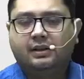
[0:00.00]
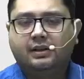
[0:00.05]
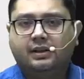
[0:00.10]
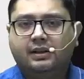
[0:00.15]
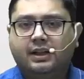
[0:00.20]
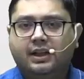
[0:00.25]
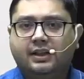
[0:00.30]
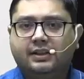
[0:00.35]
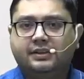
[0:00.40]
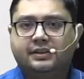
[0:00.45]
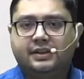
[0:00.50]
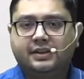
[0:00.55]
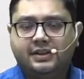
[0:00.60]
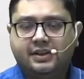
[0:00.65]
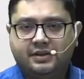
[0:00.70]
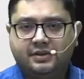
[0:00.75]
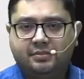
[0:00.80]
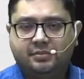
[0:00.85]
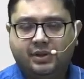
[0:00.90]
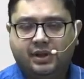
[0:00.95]
Let us
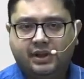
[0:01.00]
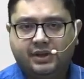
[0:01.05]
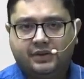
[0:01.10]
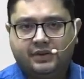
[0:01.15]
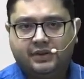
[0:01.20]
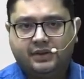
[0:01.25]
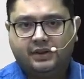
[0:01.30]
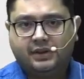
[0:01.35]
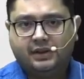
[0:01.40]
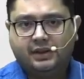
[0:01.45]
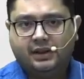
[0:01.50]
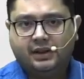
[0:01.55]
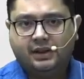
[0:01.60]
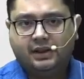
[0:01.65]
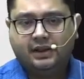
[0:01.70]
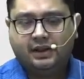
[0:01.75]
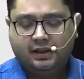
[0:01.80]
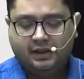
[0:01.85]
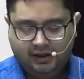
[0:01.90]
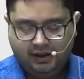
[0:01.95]
discuss breast.
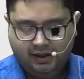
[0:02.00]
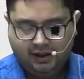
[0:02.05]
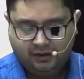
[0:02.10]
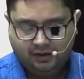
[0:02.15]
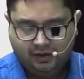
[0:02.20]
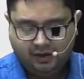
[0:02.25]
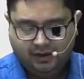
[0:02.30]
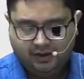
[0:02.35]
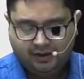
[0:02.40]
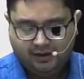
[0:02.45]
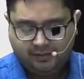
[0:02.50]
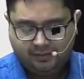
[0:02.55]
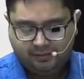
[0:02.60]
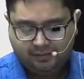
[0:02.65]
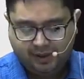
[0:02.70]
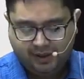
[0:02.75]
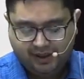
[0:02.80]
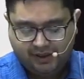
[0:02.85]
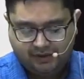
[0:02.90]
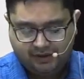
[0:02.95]
Now,
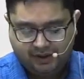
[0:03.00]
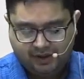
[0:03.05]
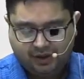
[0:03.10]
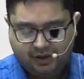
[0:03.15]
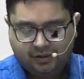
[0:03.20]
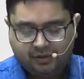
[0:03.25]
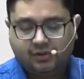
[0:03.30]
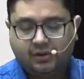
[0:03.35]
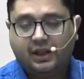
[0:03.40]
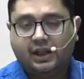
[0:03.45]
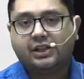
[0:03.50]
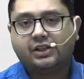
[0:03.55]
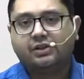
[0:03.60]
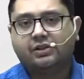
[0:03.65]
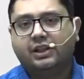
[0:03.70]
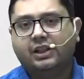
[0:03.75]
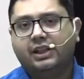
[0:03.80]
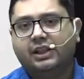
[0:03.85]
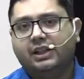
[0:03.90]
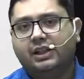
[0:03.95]
breast tissue
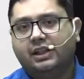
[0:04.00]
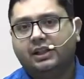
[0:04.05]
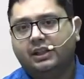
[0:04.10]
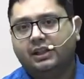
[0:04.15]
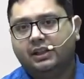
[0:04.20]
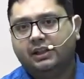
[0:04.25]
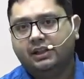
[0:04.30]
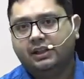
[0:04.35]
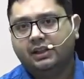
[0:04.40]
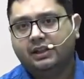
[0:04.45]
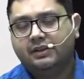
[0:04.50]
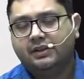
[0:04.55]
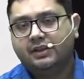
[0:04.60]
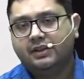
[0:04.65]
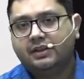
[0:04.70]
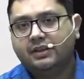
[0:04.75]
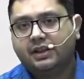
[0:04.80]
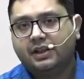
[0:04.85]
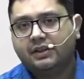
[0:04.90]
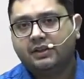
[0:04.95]
actually is
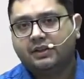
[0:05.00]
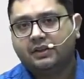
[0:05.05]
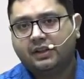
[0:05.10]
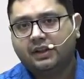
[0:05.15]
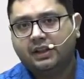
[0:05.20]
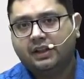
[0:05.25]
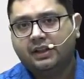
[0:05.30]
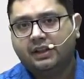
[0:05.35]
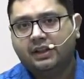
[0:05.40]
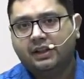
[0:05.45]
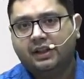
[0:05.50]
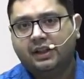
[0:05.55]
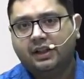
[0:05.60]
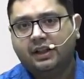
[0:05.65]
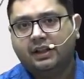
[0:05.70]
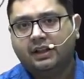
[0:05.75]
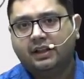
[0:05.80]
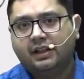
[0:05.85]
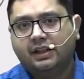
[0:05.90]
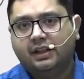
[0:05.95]
discussed in
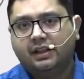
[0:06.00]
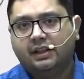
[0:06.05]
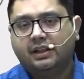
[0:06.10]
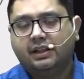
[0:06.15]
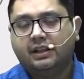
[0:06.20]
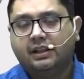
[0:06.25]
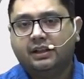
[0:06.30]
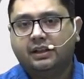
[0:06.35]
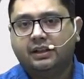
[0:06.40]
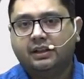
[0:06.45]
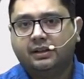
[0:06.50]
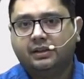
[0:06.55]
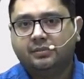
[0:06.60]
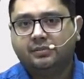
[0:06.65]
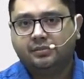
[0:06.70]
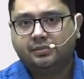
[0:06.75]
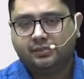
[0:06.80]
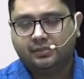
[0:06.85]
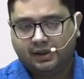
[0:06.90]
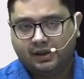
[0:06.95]
detail in
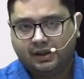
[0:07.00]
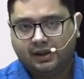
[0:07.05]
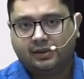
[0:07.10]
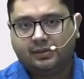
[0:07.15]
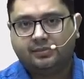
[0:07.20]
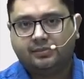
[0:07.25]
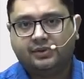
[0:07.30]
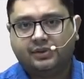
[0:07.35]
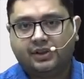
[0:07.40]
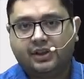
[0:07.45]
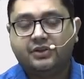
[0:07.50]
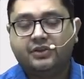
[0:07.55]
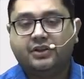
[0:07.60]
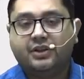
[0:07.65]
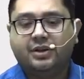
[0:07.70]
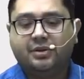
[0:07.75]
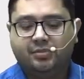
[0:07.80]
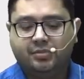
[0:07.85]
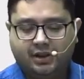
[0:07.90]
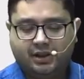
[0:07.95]
the
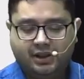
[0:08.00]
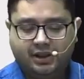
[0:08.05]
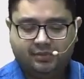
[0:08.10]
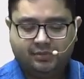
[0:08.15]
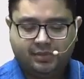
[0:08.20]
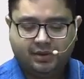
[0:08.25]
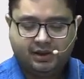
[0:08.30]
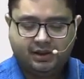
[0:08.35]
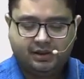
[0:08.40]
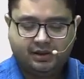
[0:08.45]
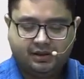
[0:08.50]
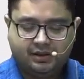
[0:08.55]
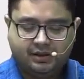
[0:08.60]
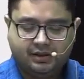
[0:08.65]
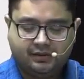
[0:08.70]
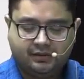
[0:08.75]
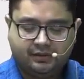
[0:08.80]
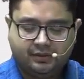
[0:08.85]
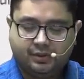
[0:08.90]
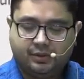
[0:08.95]
surgery part, but
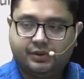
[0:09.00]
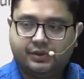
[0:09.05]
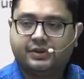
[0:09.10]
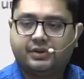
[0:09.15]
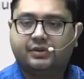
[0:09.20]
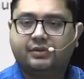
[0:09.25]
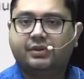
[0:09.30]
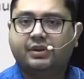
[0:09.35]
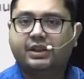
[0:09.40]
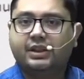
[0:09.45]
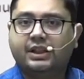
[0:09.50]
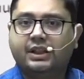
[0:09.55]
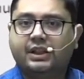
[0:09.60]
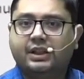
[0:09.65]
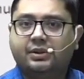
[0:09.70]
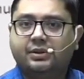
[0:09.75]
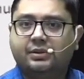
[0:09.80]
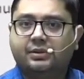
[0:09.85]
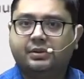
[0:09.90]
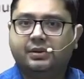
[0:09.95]
of course we
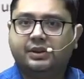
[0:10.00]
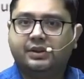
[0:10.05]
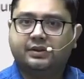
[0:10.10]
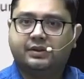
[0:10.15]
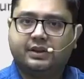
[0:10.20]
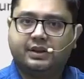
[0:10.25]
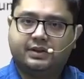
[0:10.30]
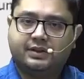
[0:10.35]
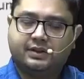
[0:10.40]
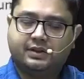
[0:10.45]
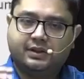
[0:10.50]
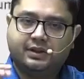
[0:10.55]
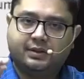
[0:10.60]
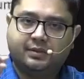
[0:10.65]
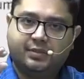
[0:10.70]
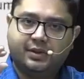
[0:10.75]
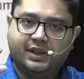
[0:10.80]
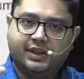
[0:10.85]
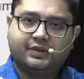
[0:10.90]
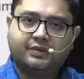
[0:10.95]
need to discuss
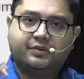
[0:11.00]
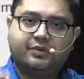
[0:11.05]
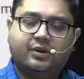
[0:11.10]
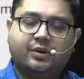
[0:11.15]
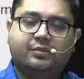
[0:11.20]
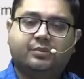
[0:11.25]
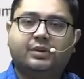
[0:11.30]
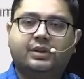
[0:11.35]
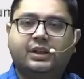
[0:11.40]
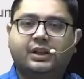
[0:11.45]
the breast from